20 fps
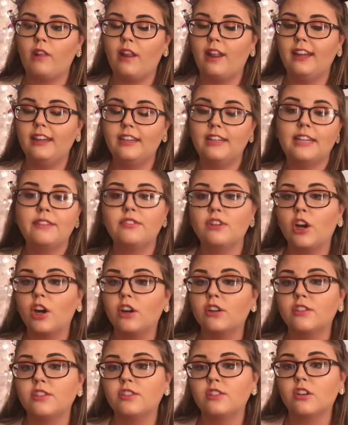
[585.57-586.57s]
it never
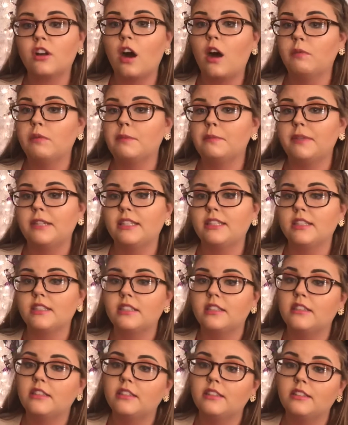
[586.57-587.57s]
hurts to compliment
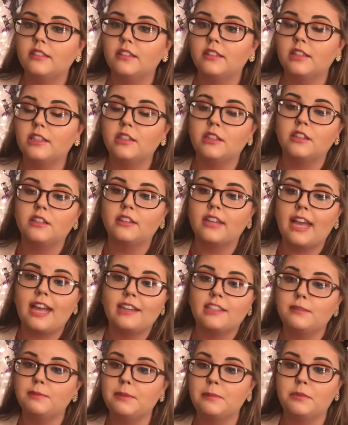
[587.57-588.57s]
the
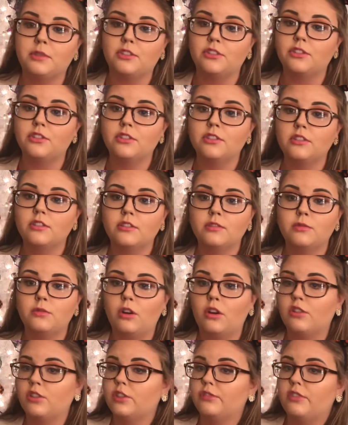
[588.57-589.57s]
cast members
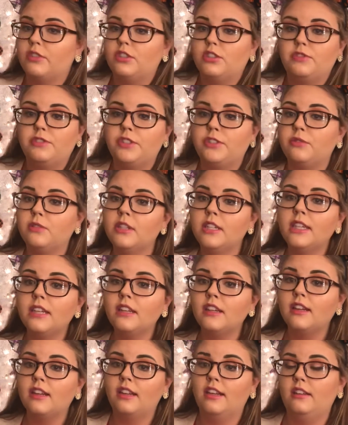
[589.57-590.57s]
on your phone interview.
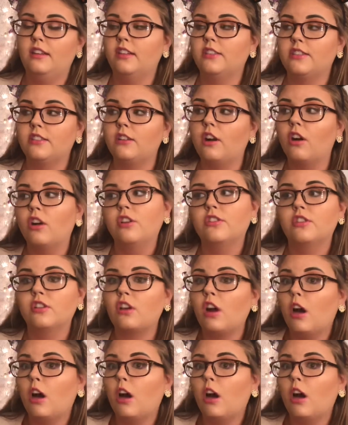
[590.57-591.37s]
It doesn't hurt to